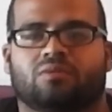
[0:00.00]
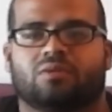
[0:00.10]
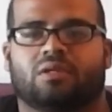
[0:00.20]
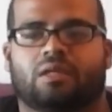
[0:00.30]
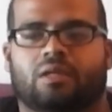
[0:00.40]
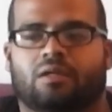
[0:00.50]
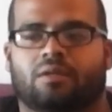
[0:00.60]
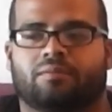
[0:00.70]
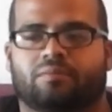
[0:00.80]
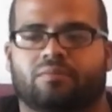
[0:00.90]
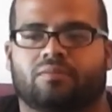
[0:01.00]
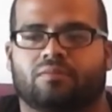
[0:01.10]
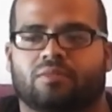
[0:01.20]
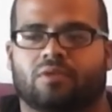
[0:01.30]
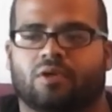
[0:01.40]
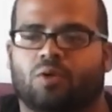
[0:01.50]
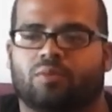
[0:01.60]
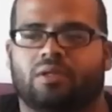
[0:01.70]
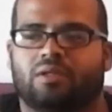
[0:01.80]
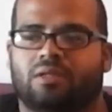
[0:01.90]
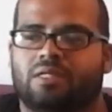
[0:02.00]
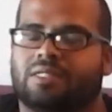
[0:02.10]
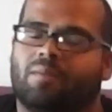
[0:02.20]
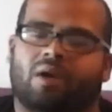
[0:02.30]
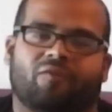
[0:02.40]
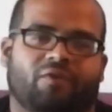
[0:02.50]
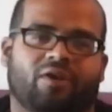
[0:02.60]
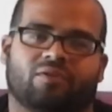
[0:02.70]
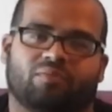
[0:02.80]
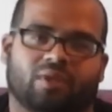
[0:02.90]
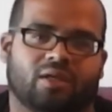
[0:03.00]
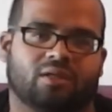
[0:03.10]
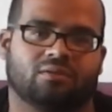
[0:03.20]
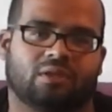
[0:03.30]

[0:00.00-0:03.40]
And Kobe, he's not my favorite player,